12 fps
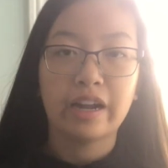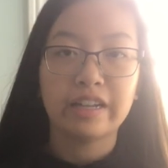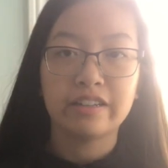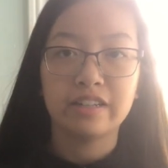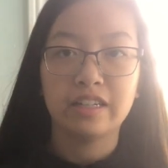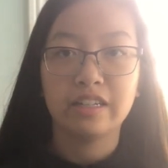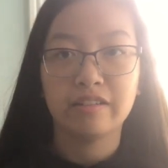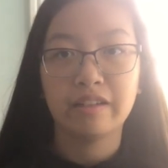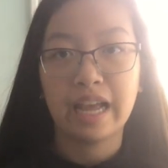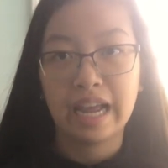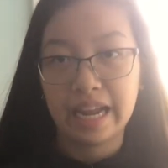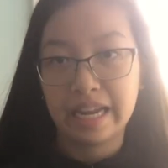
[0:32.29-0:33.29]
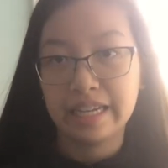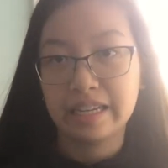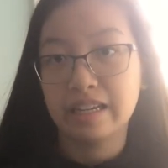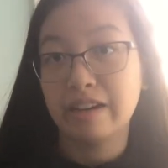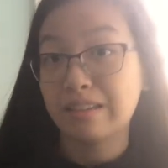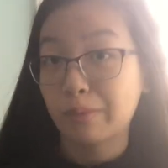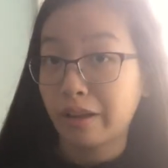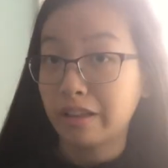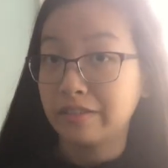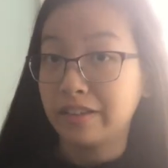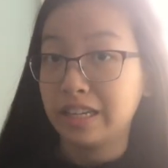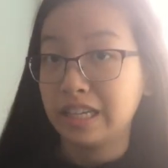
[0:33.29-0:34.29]
I used to do a no
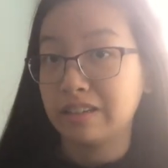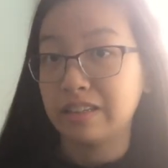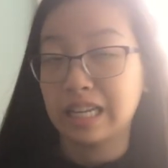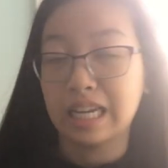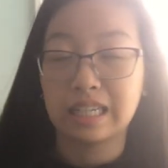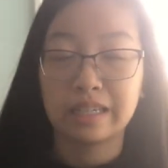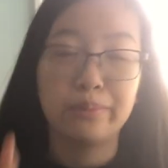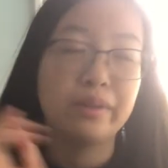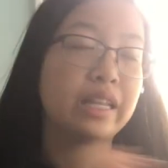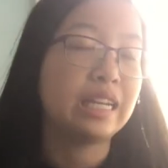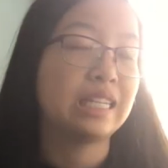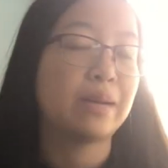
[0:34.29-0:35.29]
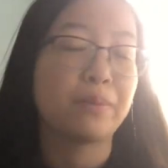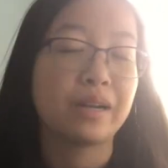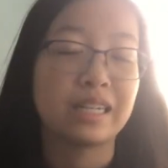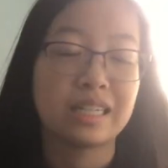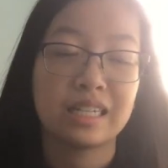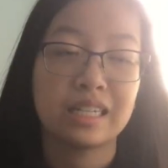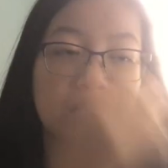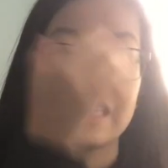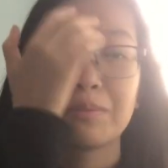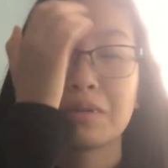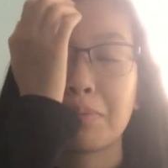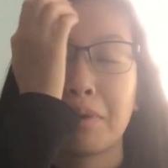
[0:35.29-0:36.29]
spoiler video and then a completely separate
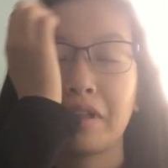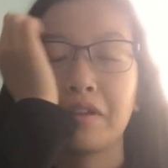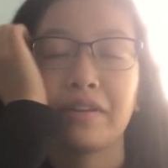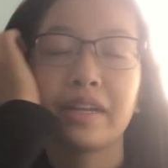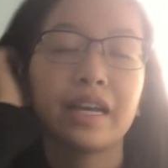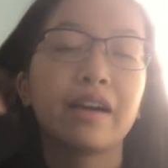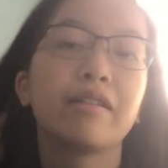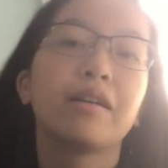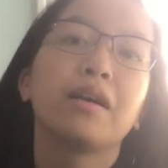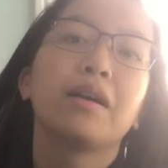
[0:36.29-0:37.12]
super spoiler video,